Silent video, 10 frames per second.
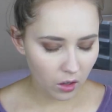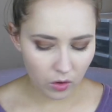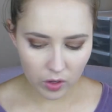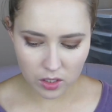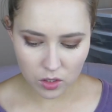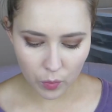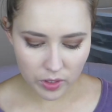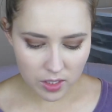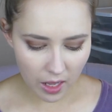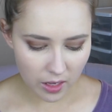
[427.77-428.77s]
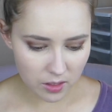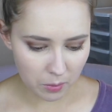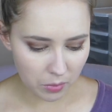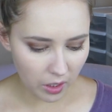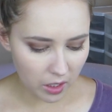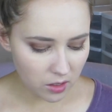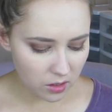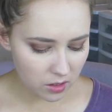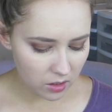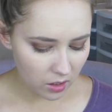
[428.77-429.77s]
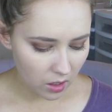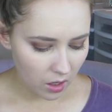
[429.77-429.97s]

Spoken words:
Okay, so once that is in place,